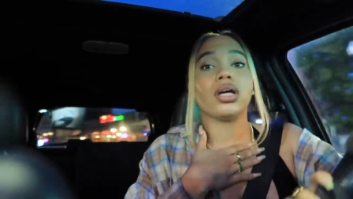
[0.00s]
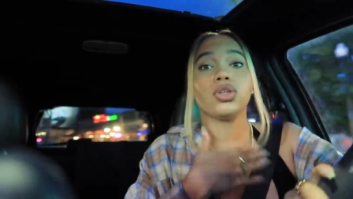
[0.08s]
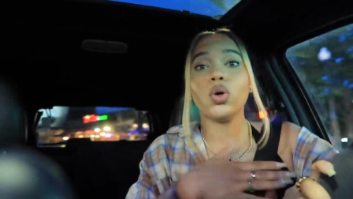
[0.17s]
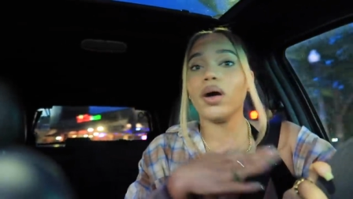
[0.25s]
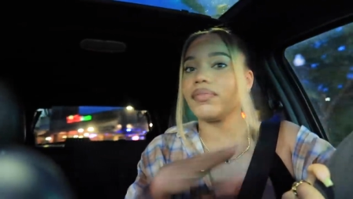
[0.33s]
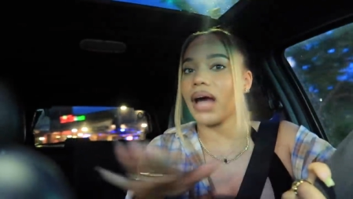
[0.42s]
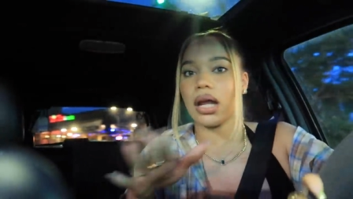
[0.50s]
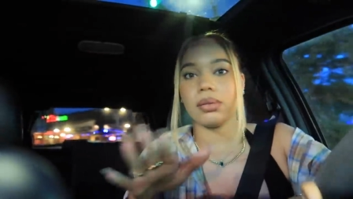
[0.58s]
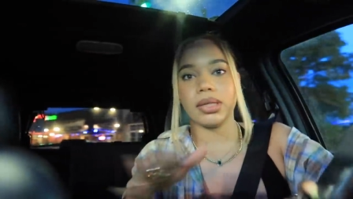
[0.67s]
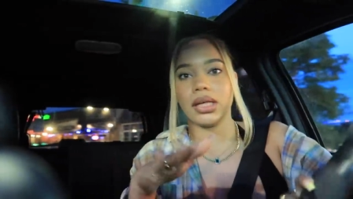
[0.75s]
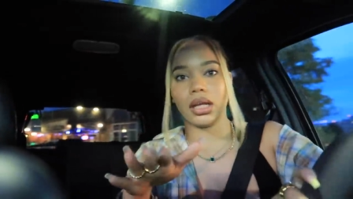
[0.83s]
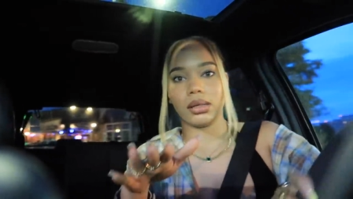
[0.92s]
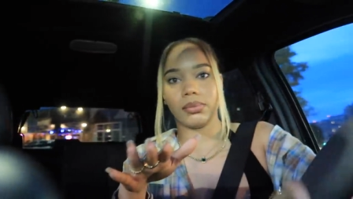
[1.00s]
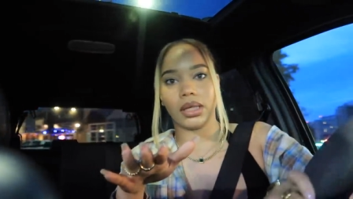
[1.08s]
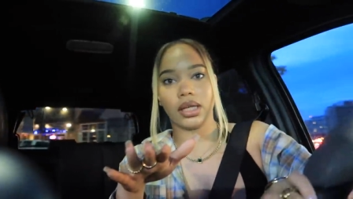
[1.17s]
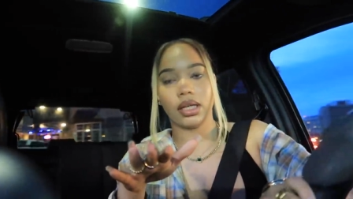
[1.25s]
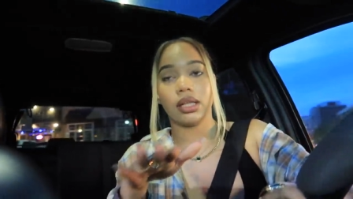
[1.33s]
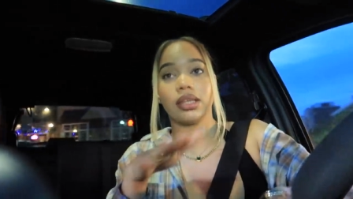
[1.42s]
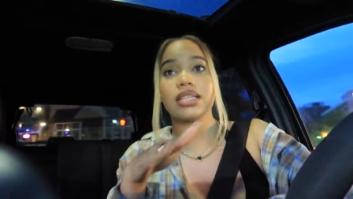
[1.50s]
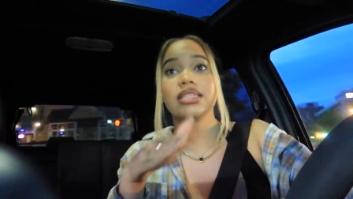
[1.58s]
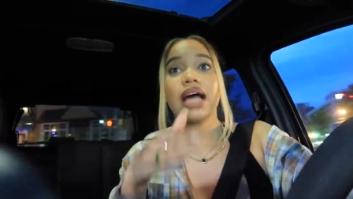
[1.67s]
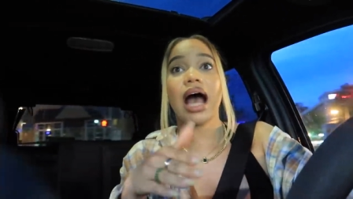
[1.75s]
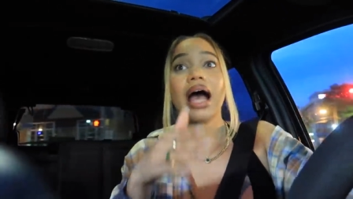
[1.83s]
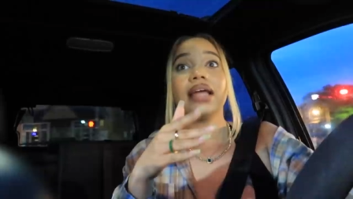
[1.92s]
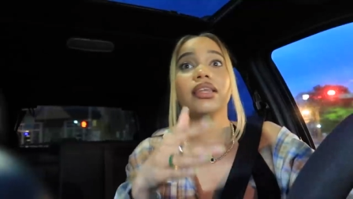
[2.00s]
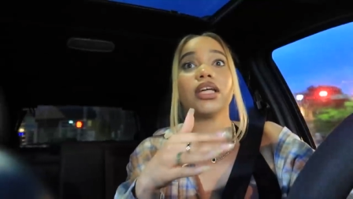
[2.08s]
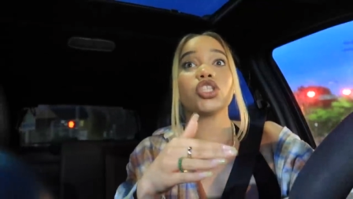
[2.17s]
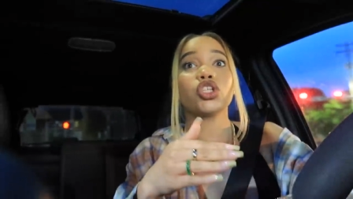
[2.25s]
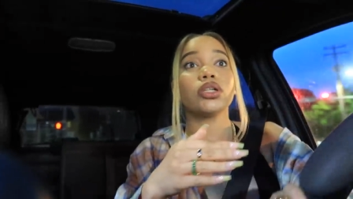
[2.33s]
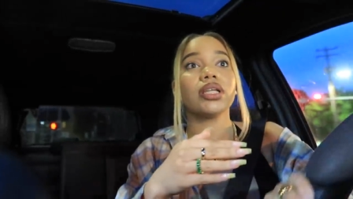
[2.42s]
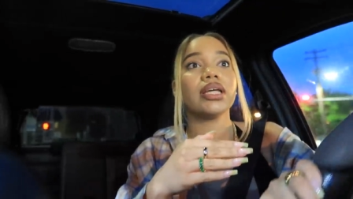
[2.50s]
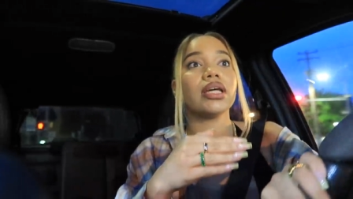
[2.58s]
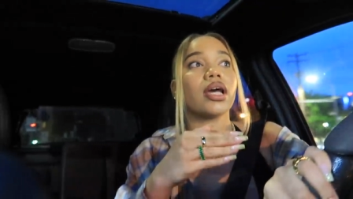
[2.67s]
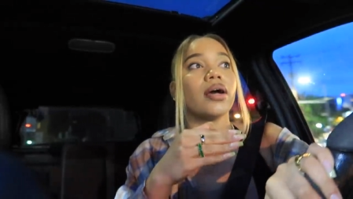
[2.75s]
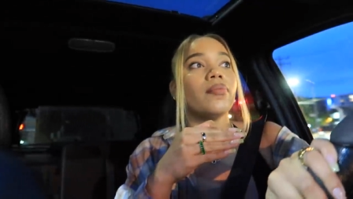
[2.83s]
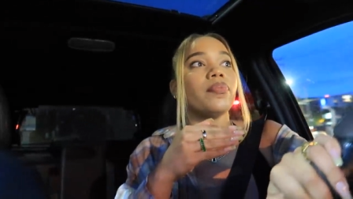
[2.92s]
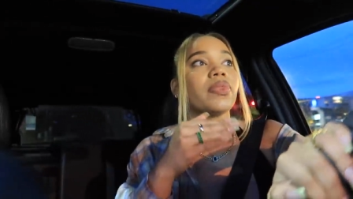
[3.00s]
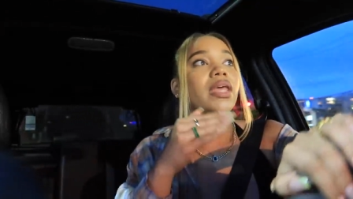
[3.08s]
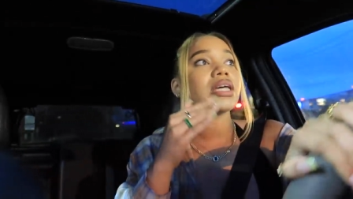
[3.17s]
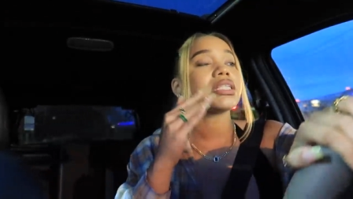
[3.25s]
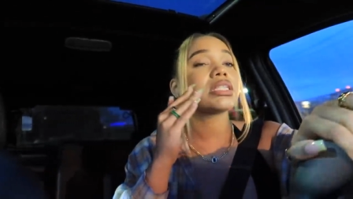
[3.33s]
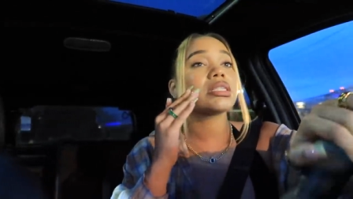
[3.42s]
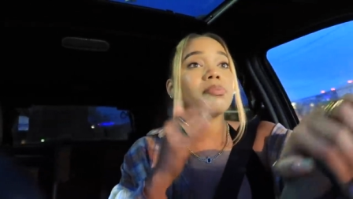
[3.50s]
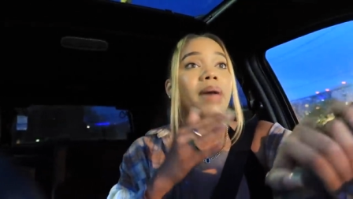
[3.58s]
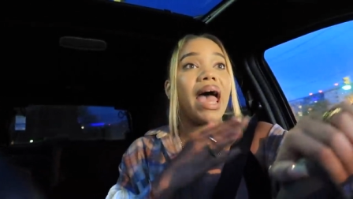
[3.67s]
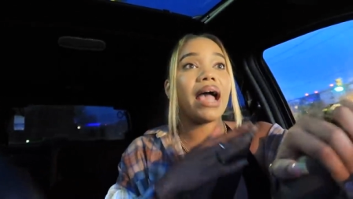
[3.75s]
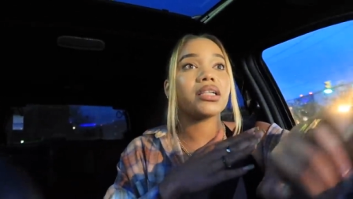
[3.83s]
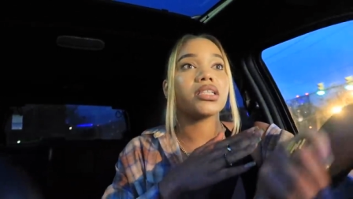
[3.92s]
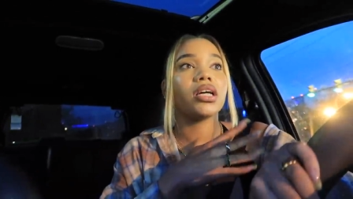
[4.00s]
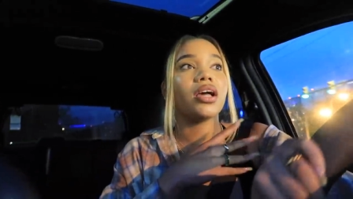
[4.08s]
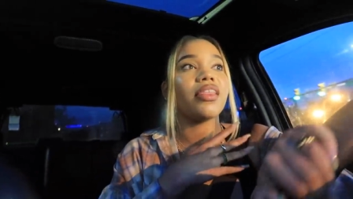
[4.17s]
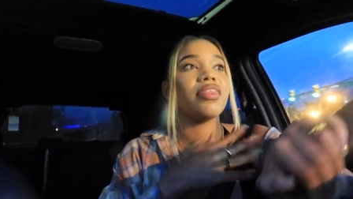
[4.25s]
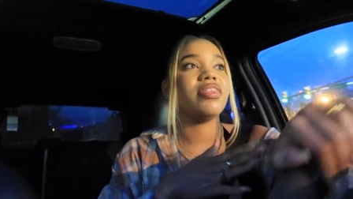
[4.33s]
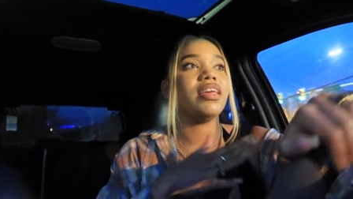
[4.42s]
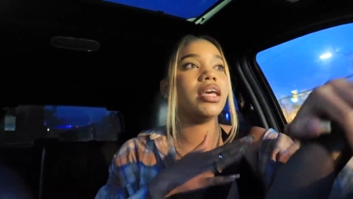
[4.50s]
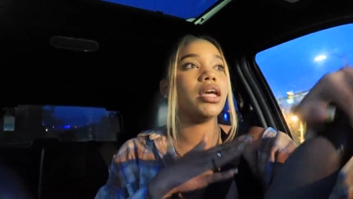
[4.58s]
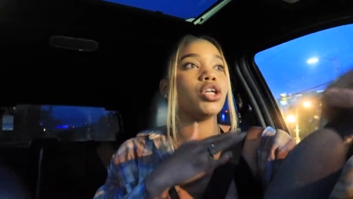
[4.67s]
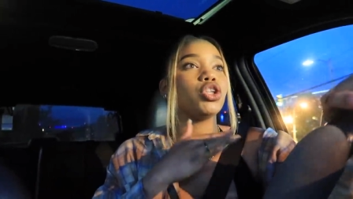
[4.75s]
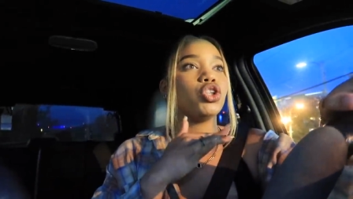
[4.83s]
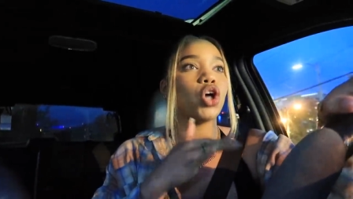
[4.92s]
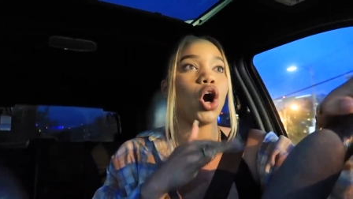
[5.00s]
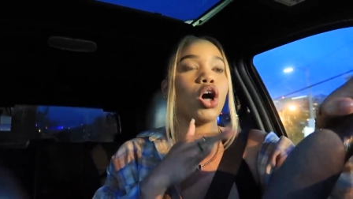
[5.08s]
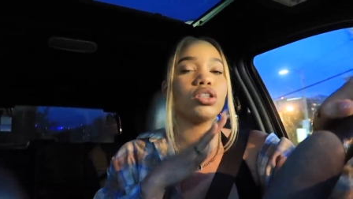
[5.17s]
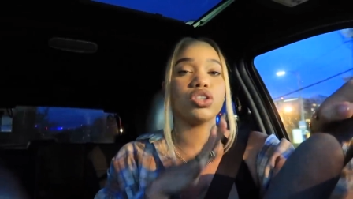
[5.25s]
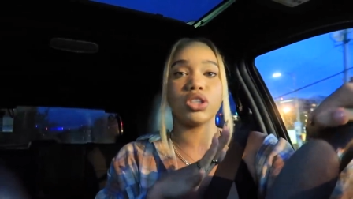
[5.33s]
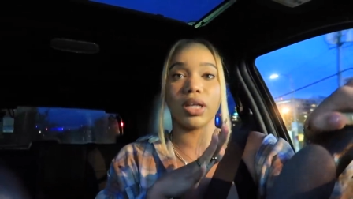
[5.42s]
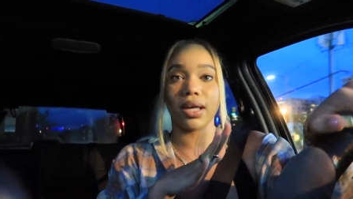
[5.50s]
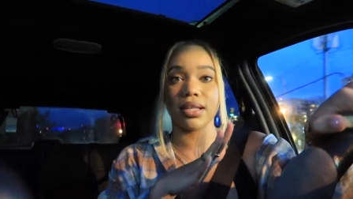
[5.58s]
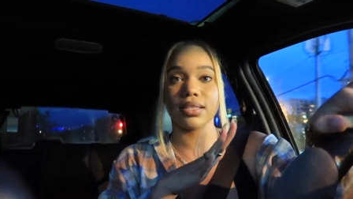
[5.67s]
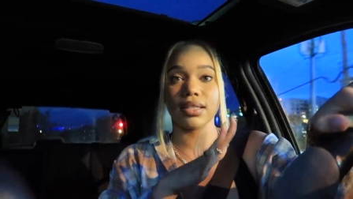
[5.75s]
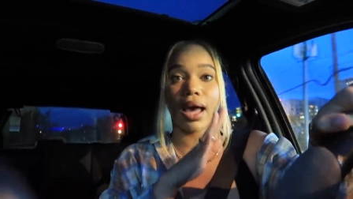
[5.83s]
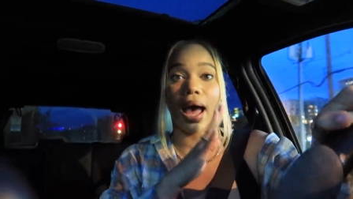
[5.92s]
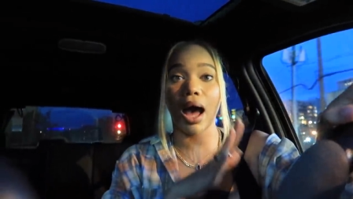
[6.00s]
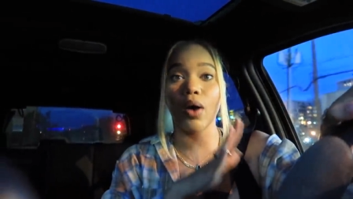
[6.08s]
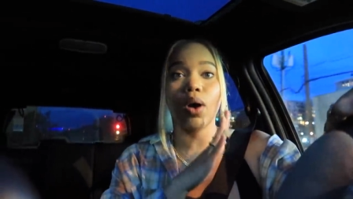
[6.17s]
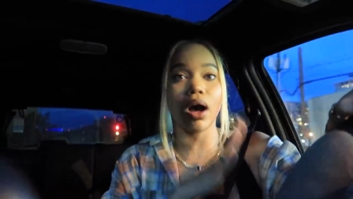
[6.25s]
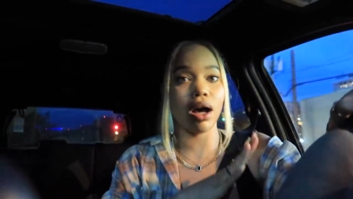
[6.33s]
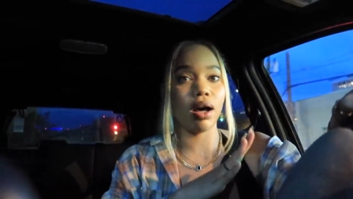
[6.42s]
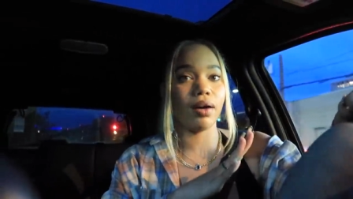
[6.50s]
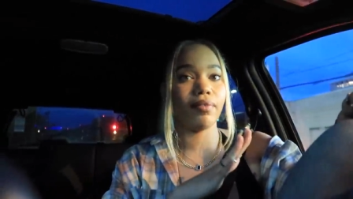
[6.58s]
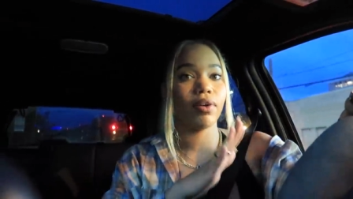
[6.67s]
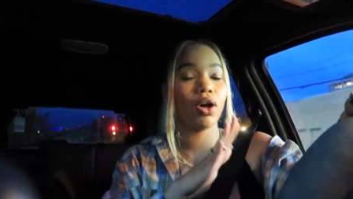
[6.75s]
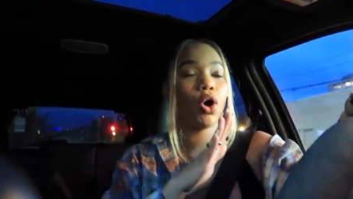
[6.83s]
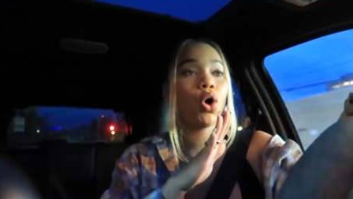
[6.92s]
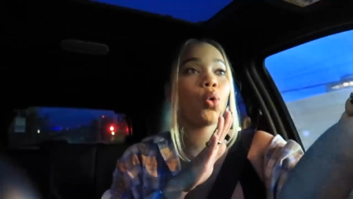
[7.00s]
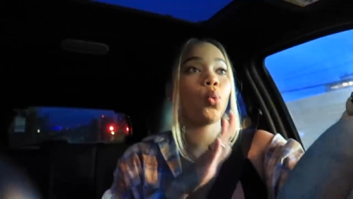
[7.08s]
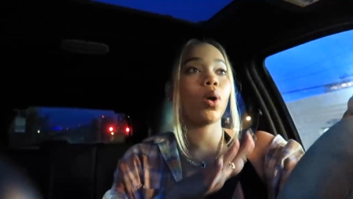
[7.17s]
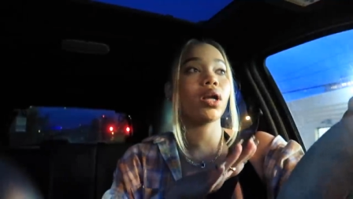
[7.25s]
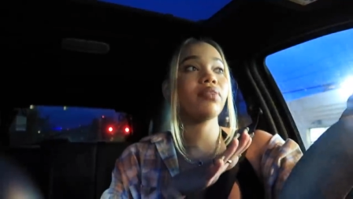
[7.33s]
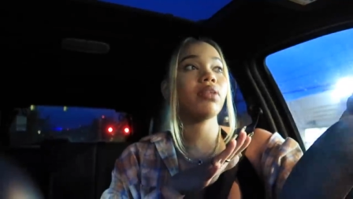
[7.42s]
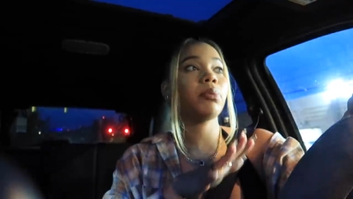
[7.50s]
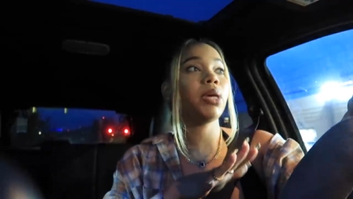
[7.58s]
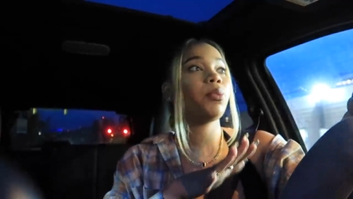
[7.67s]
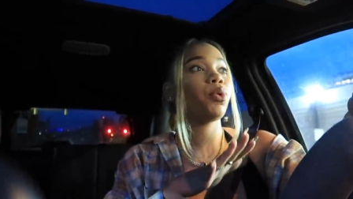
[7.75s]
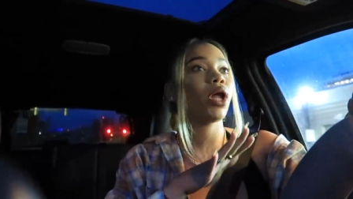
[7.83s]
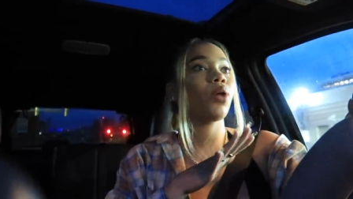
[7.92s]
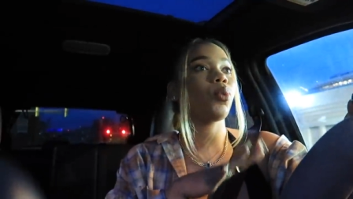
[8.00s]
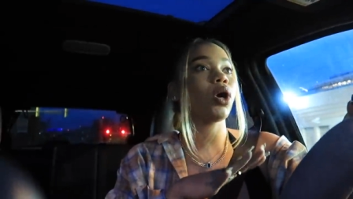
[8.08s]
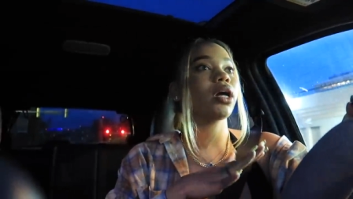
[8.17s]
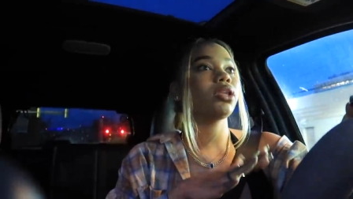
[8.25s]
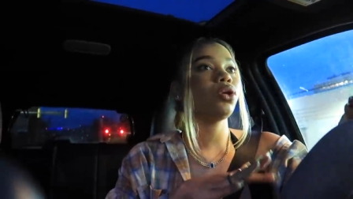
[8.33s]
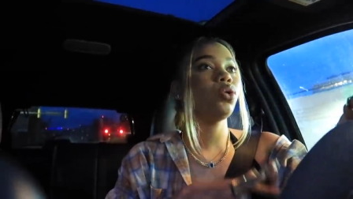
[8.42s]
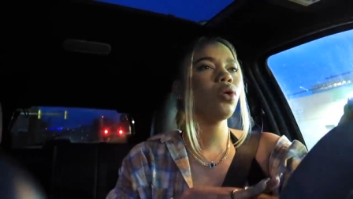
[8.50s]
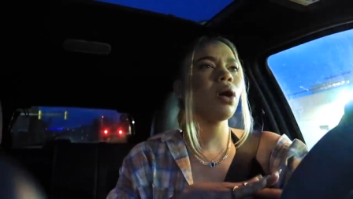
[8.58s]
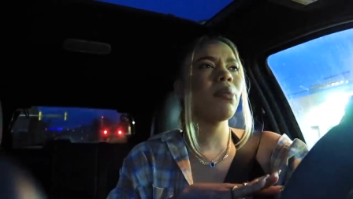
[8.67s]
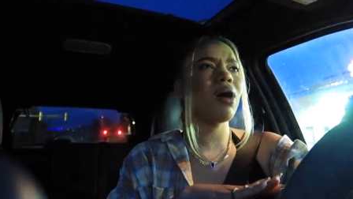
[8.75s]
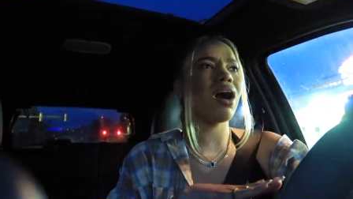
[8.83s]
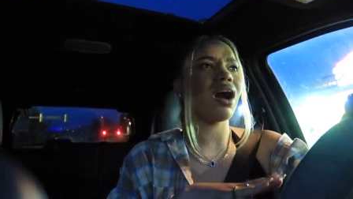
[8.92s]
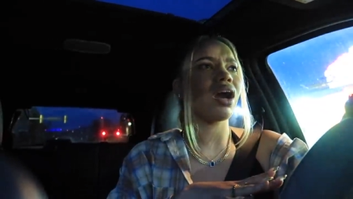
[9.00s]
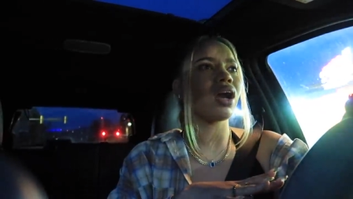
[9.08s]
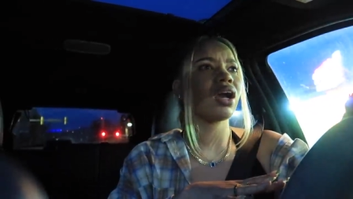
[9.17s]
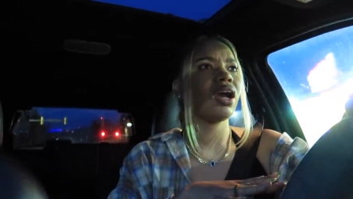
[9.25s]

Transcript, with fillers: You have got to be kidding me. This guy literally smacked the dog shit out of one of the people that work at the hookah bar.